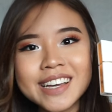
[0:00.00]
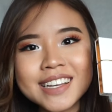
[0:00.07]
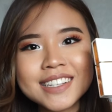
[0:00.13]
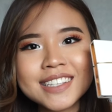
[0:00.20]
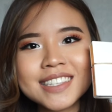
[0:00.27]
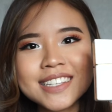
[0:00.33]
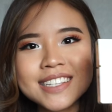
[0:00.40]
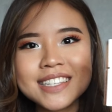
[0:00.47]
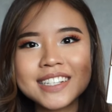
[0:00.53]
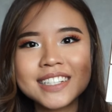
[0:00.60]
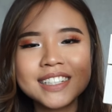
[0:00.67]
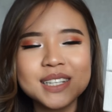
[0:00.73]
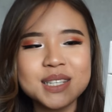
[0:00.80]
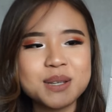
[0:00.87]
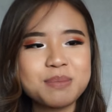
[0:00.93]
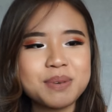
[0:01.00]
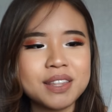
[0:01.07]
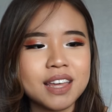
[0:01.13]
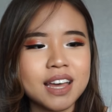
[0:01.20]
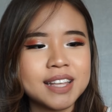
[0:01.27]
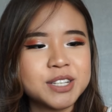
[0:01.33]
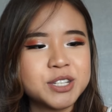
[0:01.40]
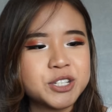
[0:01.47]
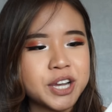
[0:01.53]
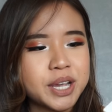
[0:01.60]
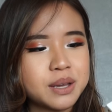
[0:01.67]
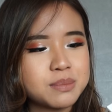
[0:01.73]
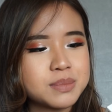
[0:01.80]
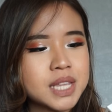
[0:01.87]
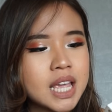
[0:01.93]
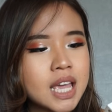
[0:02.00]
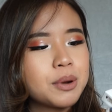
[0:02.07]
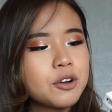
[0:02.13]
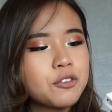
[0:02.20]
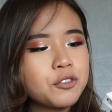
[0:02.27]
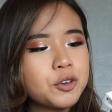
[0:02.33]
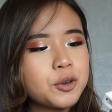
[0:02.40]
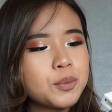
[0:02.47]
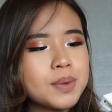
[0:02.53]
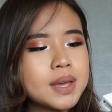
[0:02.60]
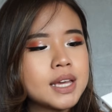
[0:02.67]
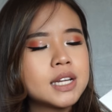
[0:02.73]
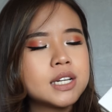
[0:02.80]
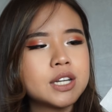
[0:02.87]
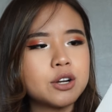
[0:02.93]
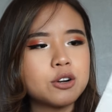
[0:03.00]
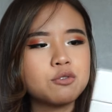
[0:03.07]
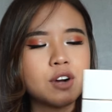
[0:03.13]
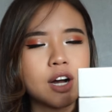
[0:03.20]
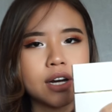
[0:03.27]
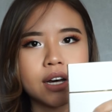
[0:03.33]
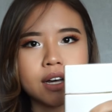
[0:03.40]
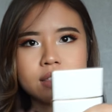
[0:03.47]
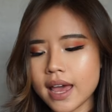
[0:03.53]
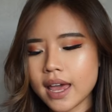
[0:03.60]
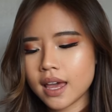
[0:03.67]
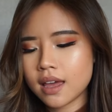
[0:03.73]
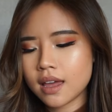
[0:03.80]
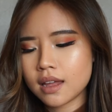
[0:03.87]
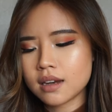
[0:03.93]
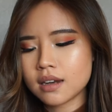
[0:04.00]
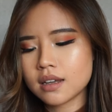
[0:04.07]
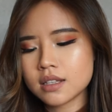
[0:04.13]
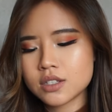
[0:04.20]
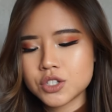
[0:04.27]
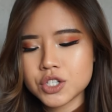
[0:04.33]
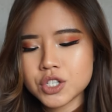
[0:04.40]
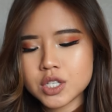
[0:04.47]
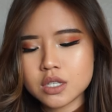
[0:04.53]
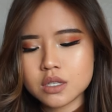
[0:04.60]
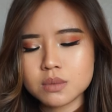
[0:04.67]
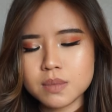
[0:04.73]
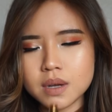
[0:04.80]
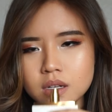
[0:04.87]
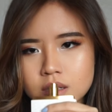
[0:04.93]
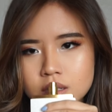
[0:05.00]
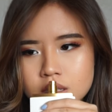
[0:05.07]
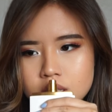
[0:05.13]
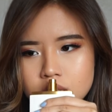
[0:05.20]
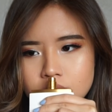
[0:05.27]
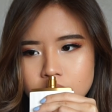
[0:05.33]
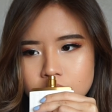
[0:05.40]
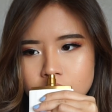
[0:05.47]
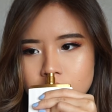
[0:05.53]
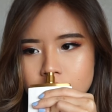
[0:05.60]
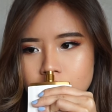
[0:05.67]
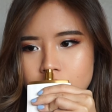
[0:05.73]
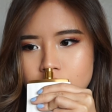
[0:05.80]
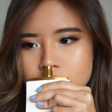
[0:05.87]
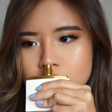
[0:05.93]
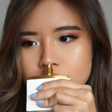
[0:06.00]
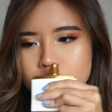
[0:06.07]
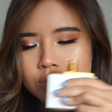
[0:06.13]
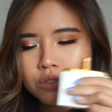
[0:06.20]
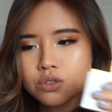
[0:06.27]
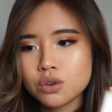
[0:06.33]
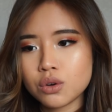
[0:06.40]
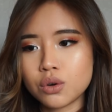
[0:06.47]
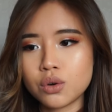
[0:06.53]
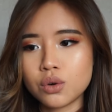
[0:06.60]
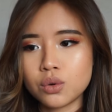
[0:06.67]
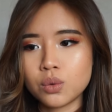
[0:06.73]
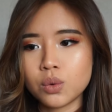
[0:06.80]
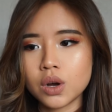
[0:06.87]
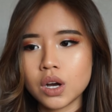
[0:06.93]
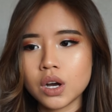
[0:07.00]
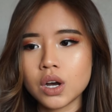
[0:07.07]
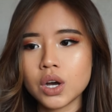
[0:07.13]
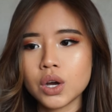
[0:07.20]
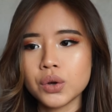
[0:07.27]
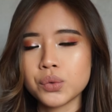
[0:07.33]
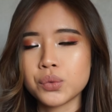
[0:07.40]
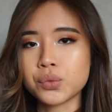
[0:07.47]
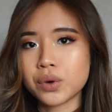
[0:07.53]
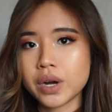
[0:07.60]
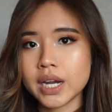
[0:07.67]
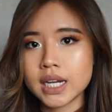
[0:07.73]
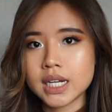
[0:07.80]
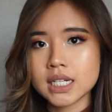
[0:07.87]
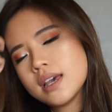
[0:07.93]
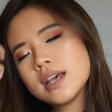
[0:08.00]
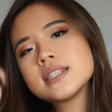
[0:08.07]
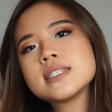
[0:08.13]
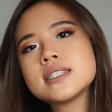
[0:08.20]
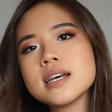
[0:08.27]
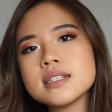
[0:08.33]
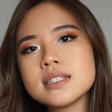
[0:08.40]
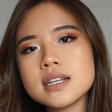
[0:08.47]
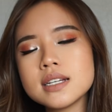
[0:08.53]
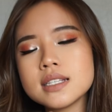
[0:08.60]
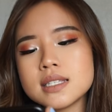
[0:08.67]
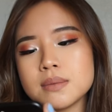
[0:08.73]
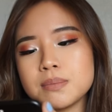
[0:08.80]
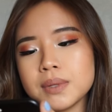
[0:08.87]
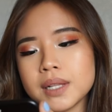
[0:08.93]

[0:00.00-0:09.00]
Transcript: is this Elizabeth & James perfume in Nirvana. And it just smells so great. It says that it's a